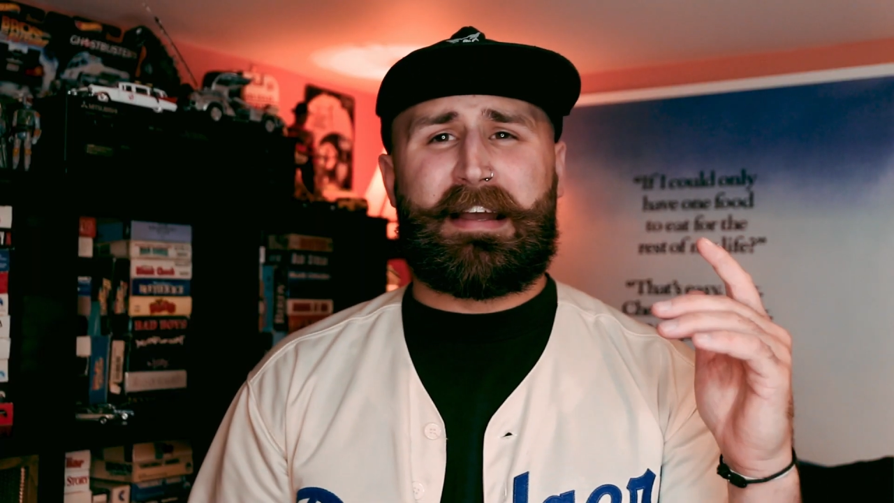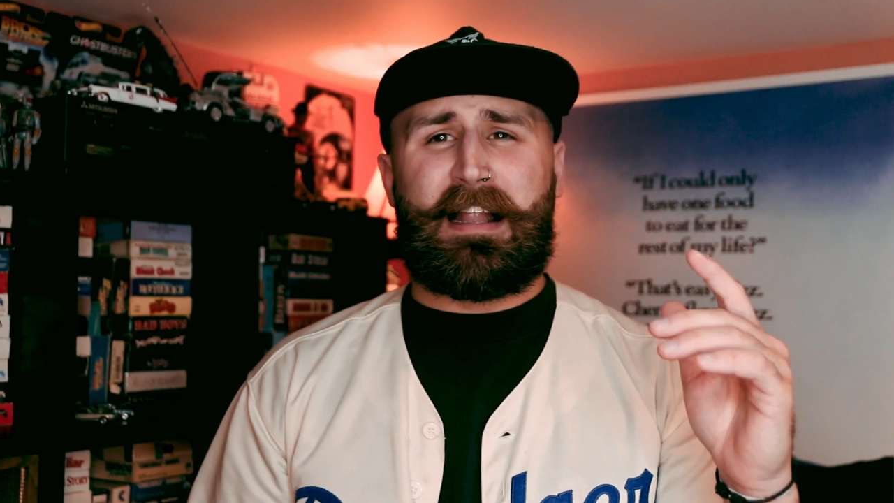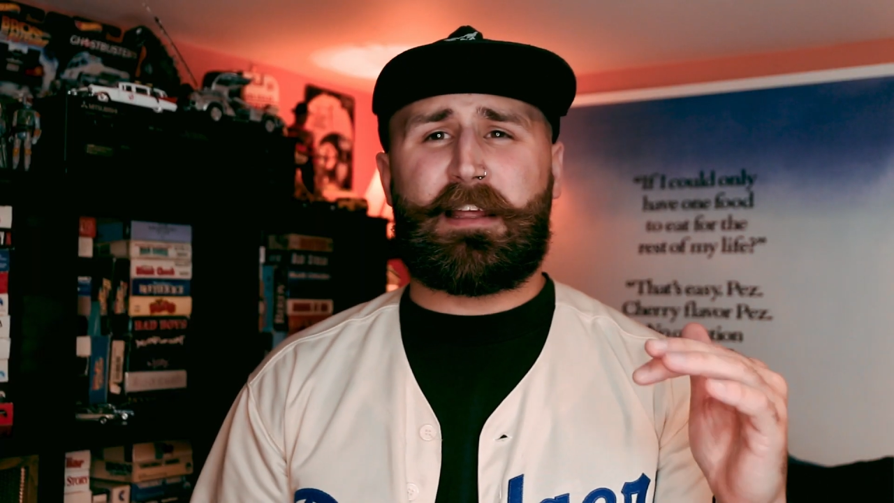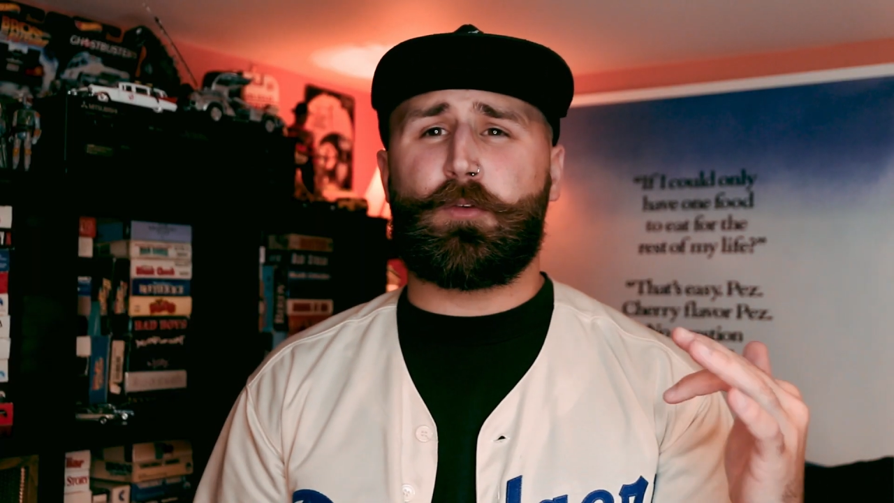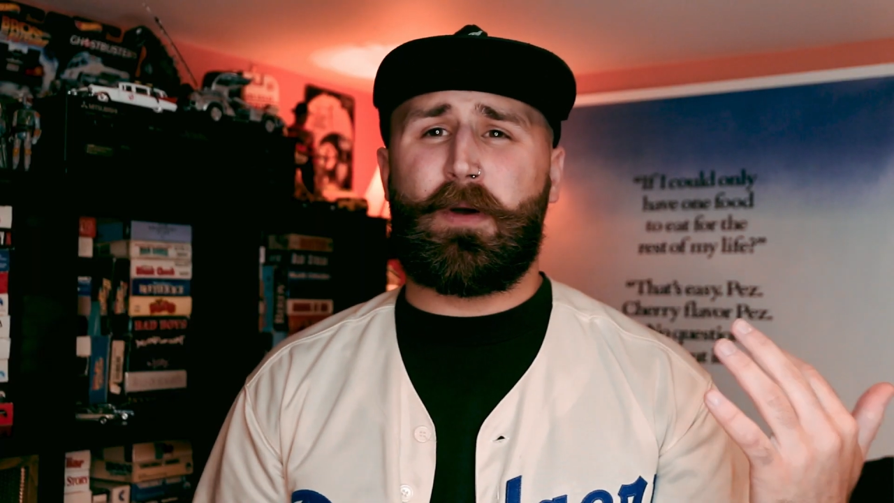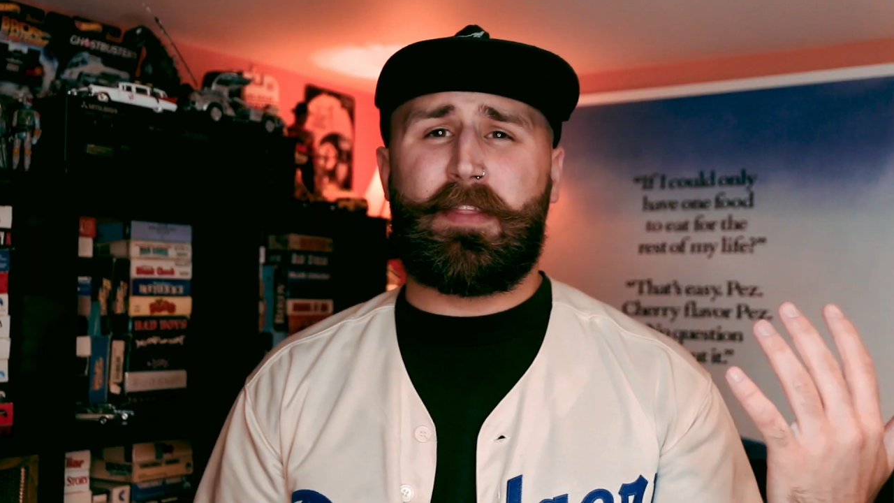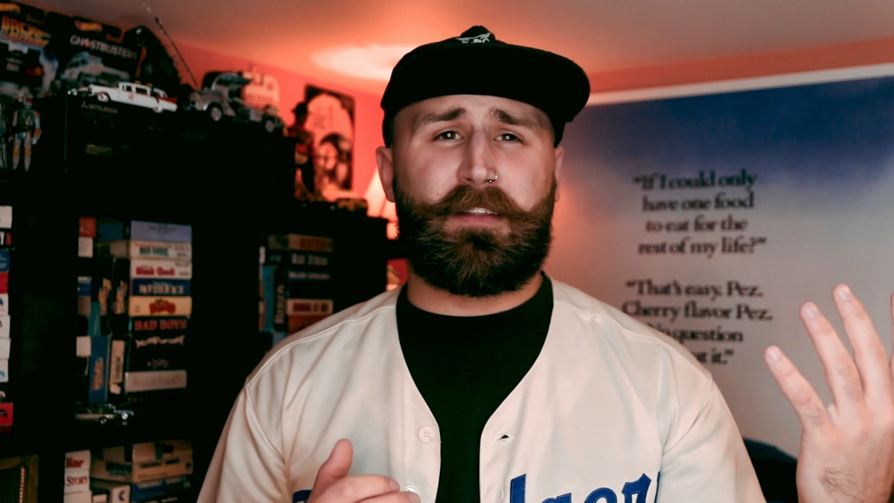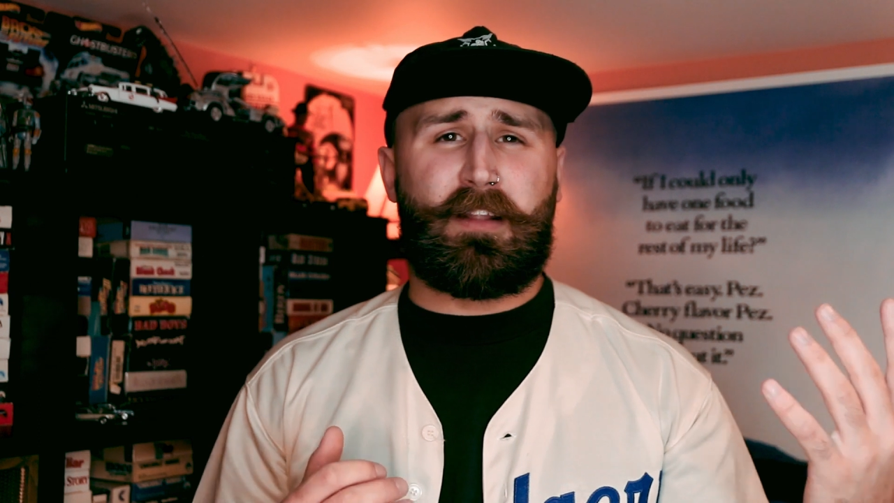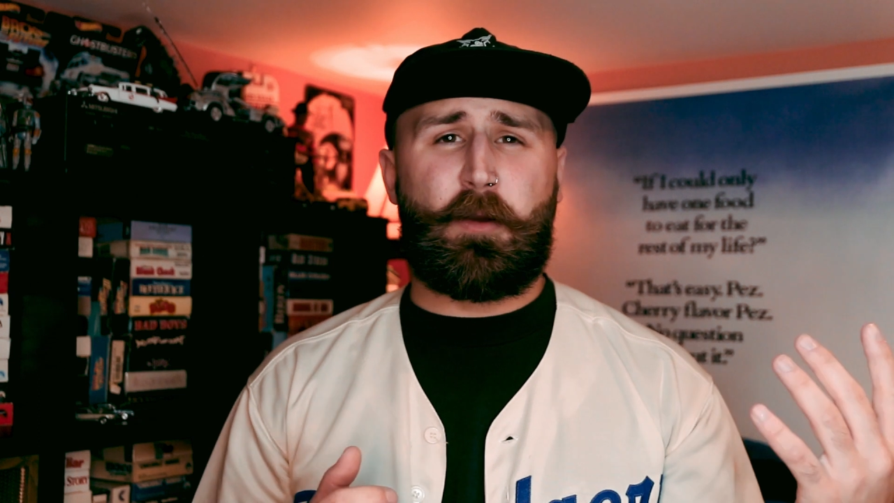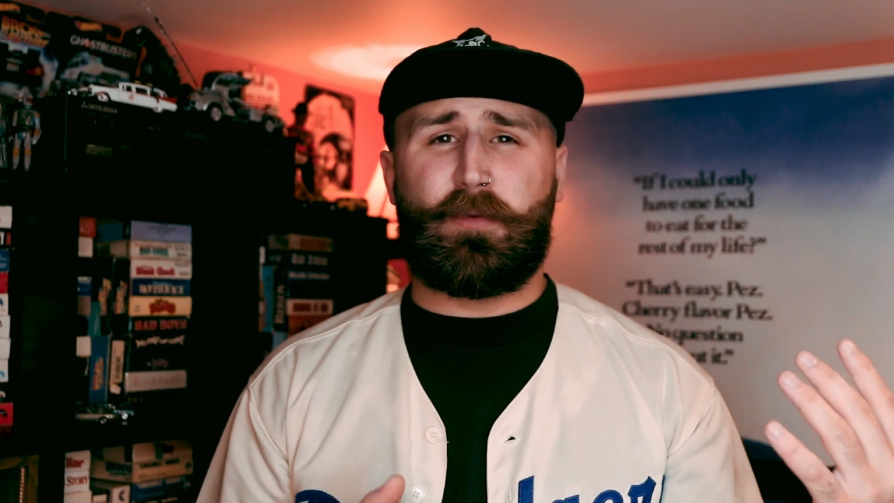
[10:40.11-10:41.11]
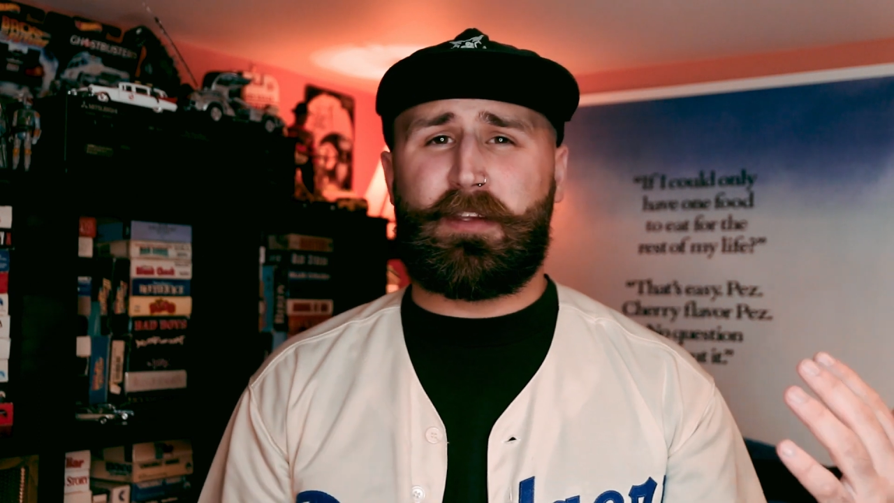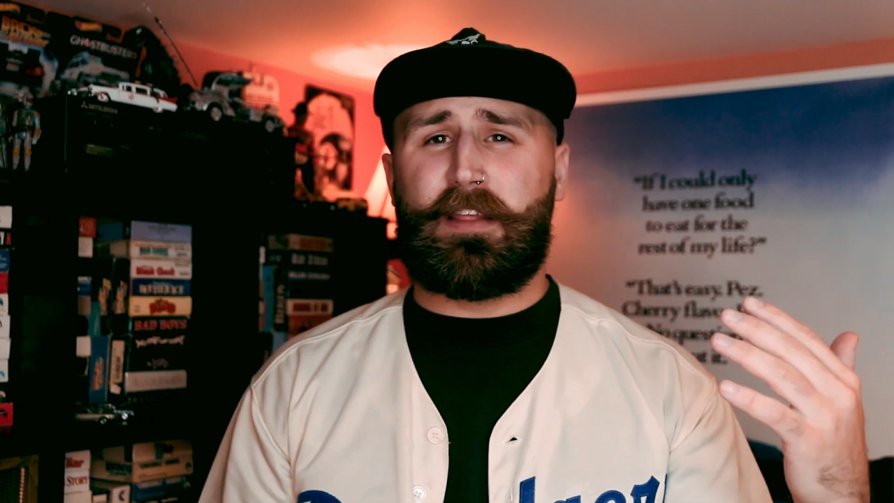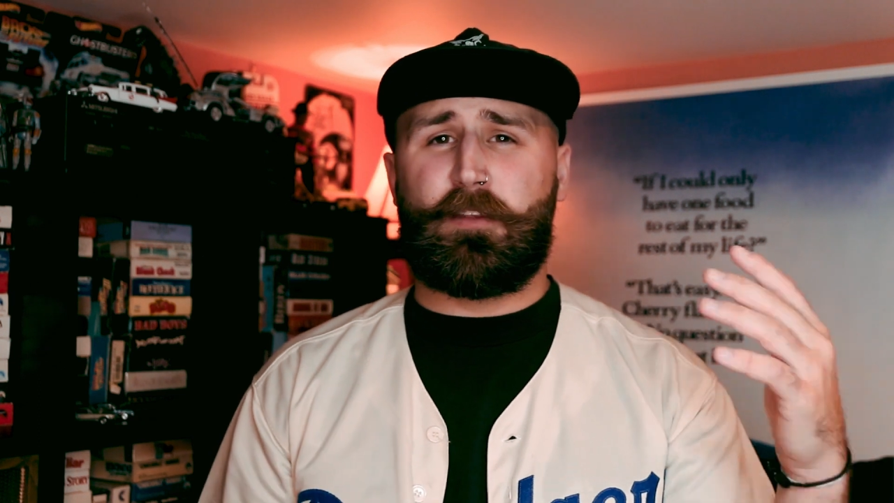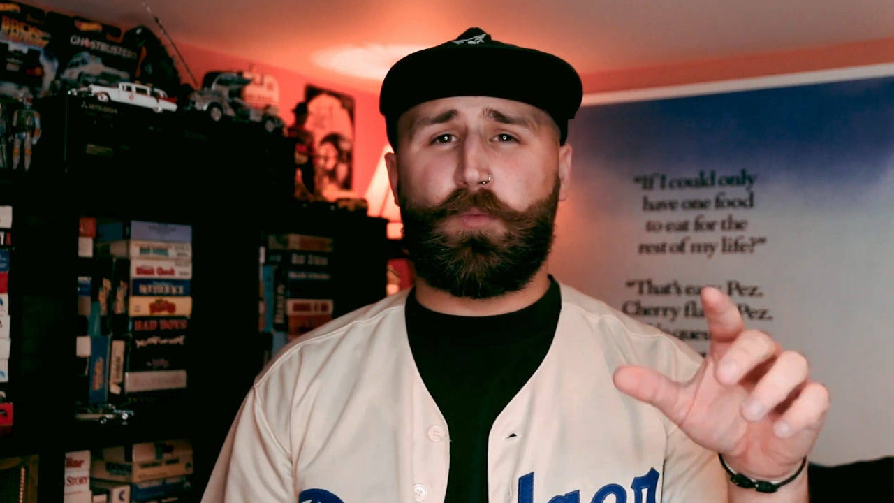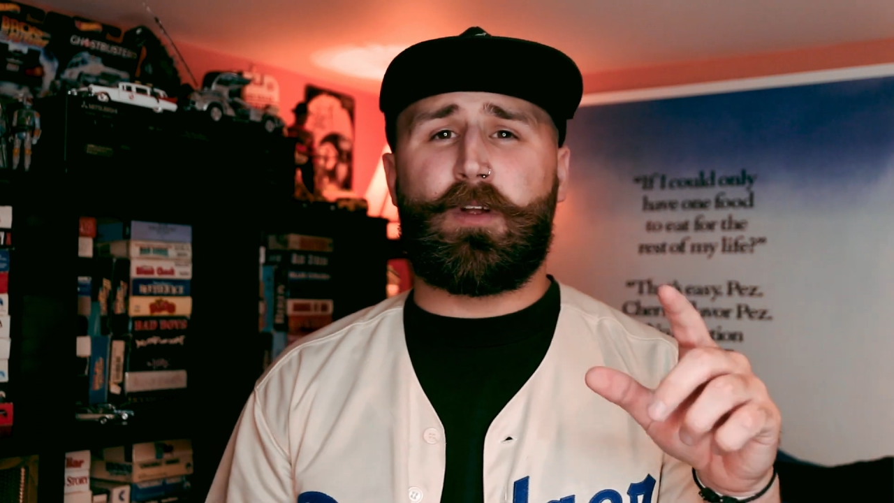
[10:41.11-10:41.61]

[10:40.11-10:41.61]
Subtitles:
I like the way that the light was hitting this